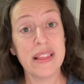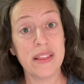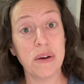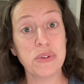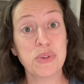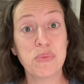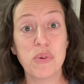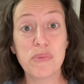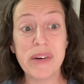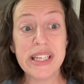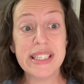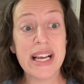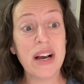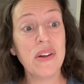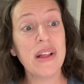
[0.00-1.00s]
Those will
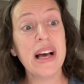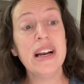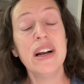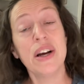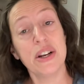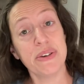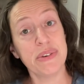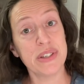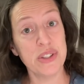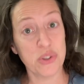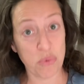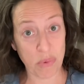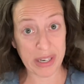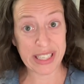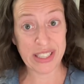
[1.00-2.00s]
retail at
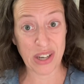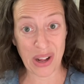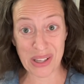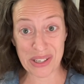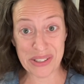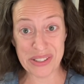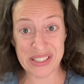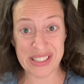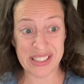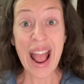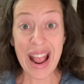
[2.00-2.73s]
$120.